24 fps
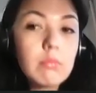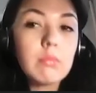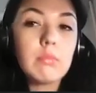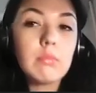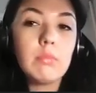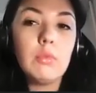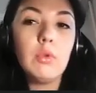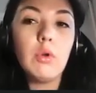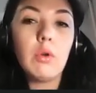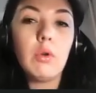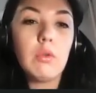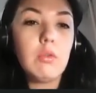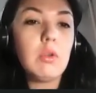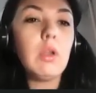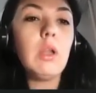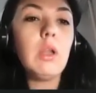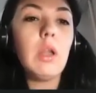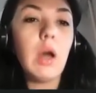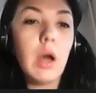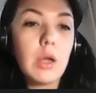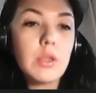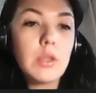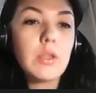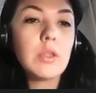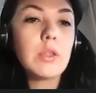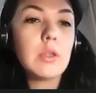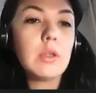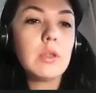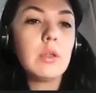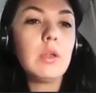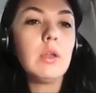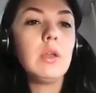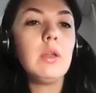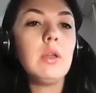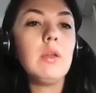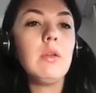not the last
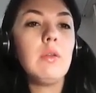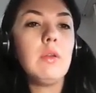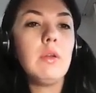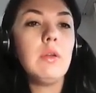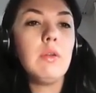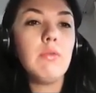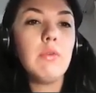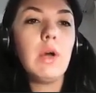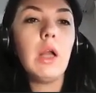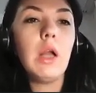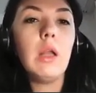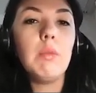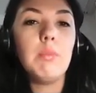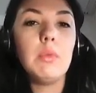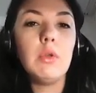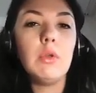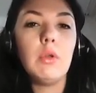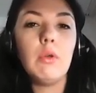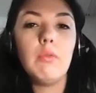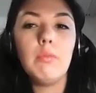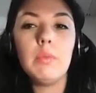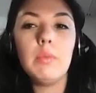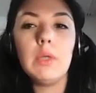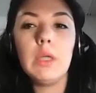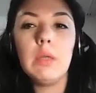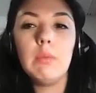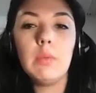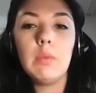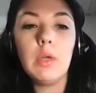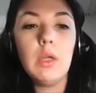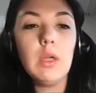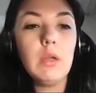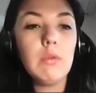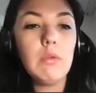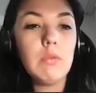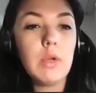in the development of
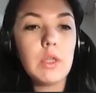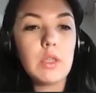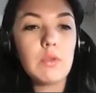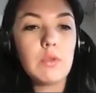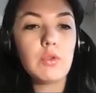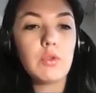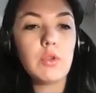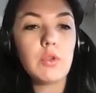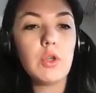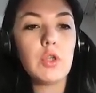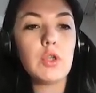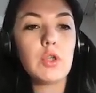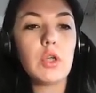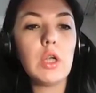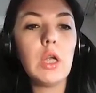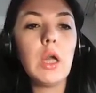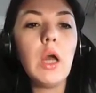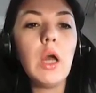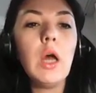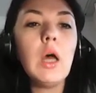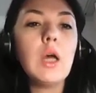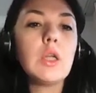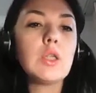minimally invasive surgery.